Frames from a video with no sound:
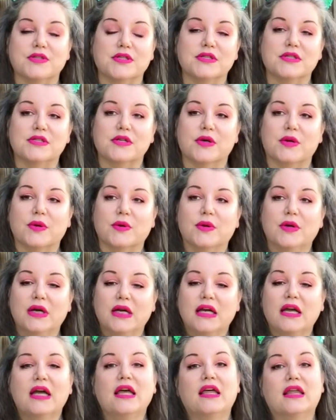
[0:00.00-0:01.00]
and so
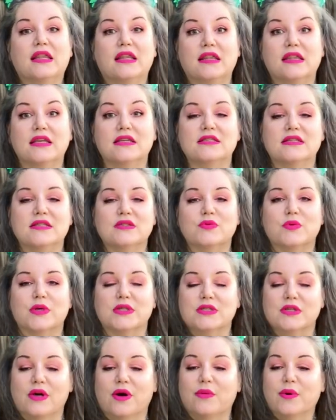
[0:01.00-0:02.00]
this is
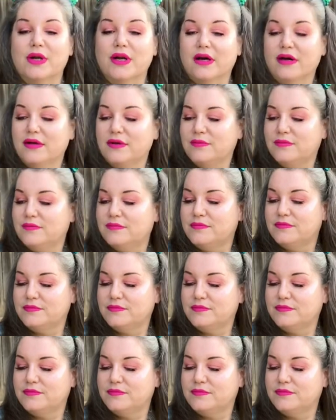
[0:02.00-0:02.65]
what's going on.